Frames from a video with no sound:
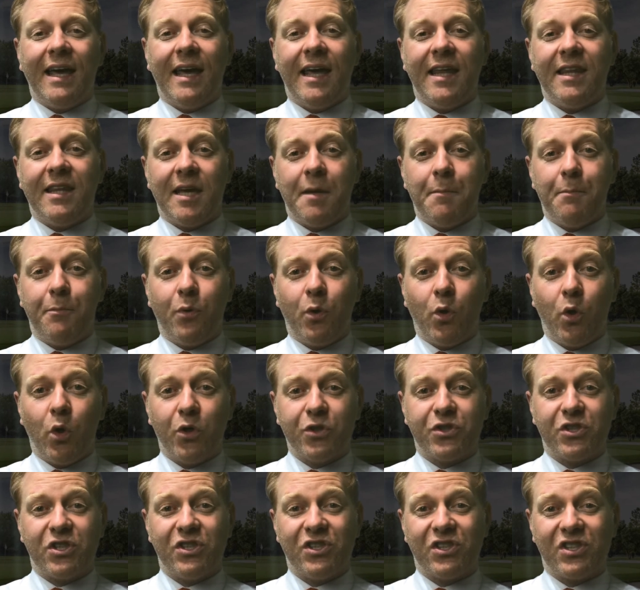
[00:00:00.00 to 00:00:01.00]
the
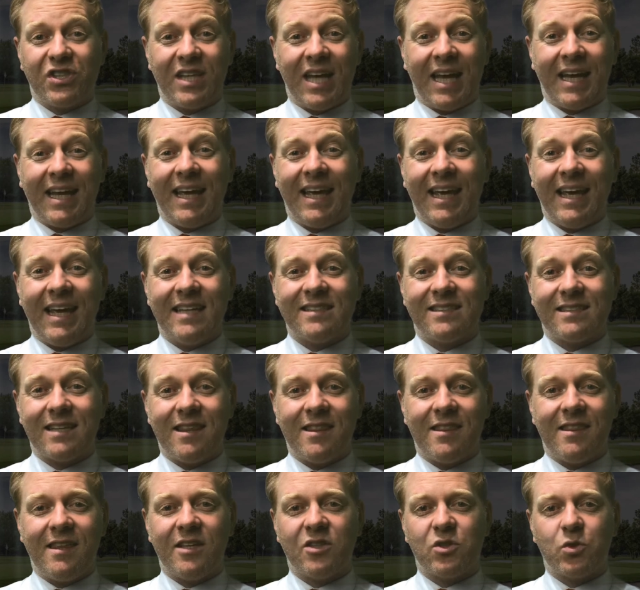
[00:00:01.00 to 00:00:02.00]
importance that it is
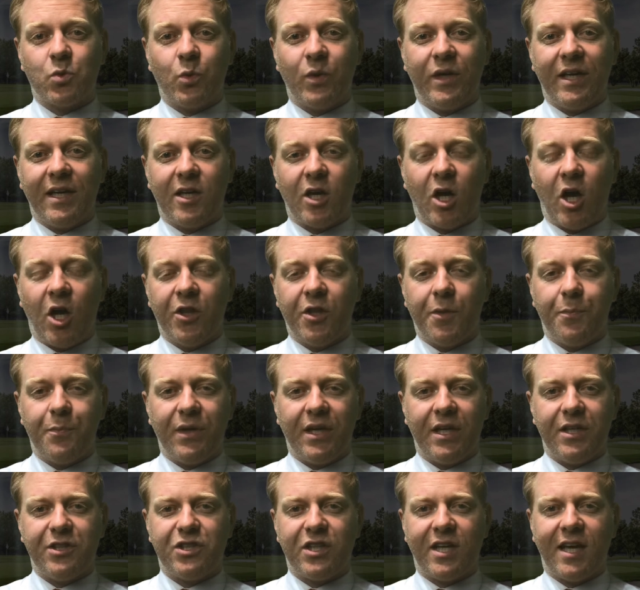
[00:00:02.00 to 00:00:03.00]
this week on the
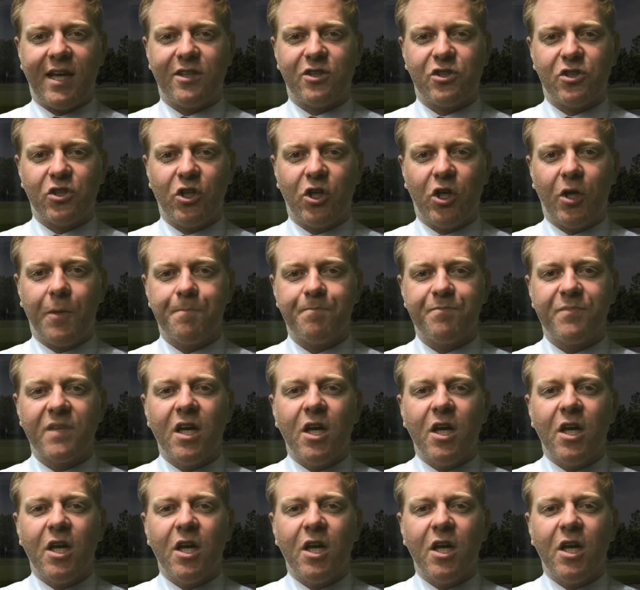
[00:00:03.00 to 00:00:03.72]
PGA Tour.